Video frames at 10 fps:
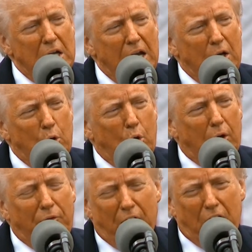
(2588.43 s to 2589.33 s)
And
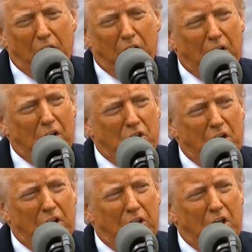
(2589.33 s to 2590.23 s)
all of the other things
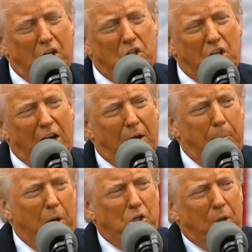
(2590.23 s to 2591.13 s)
that the
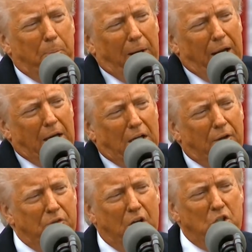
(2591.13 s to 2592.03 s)
Senate budget plan
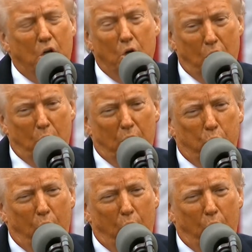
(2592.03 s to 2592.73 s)
gives us, along with